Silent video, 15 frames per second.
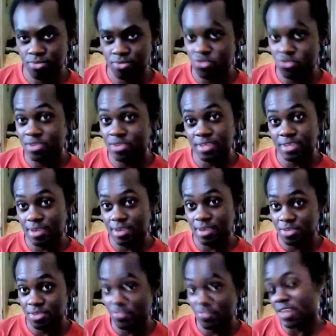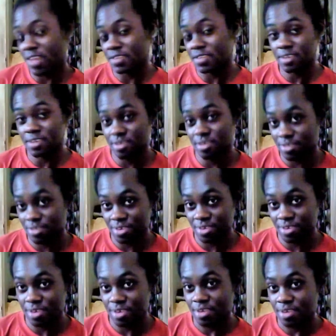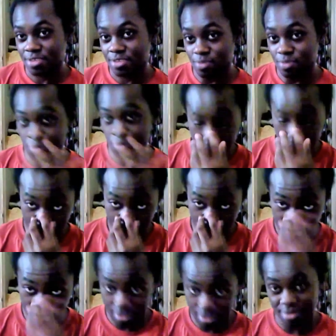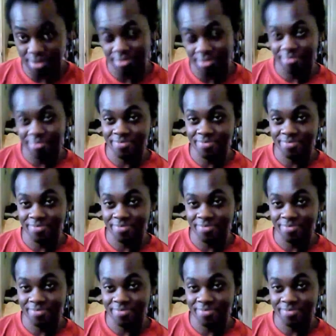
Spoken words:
3 seconds, 5 seconds to blow out a snot,